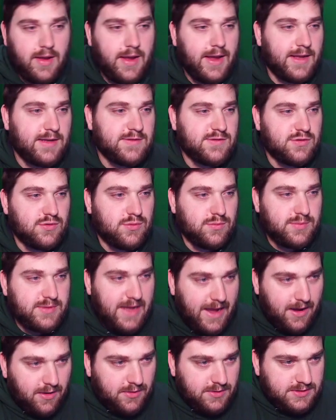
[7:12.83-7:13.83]
And zoomed
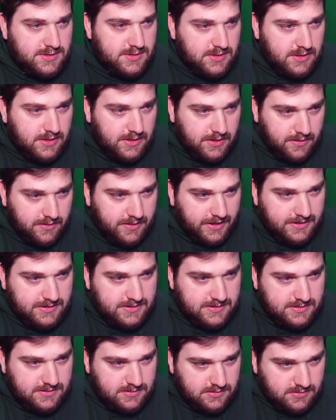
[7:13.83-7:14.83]
out,
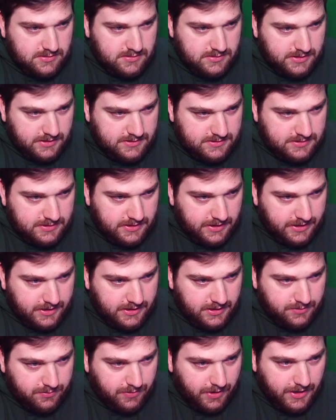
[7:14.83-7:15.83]
that's like
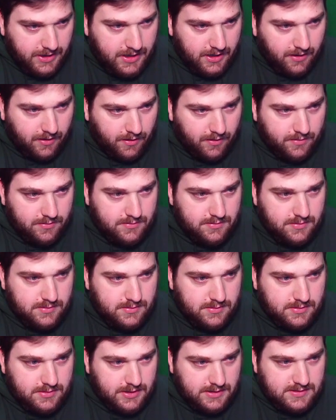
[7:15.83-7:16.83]
right here.
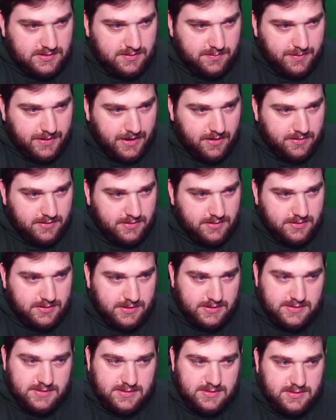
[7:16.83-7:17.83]
That's about
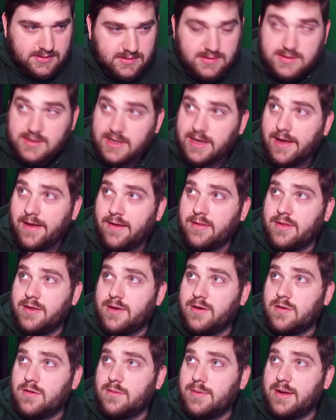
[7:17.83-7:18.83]
this. See how
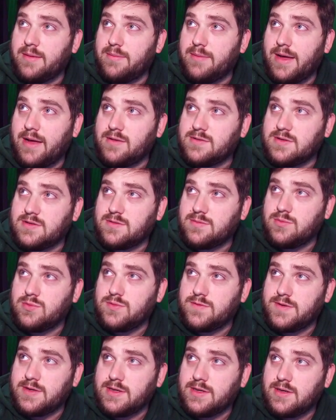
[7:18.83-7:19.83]
little my mouse is
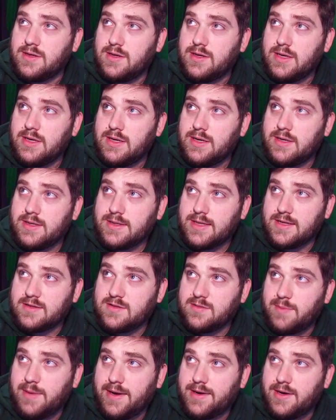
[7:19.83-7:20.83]
moving?
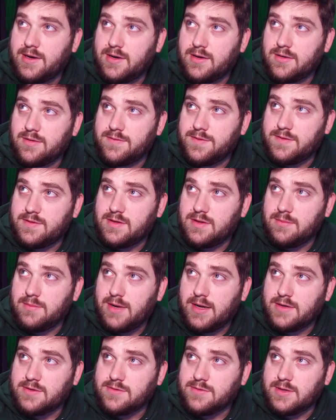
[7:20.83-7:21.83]
That's about 150
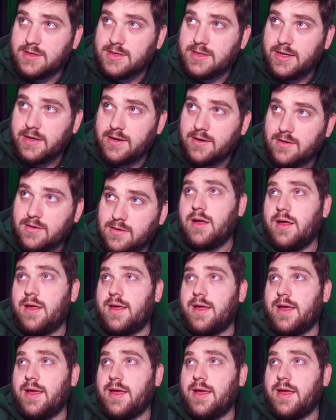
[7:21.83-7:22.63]
miles right there.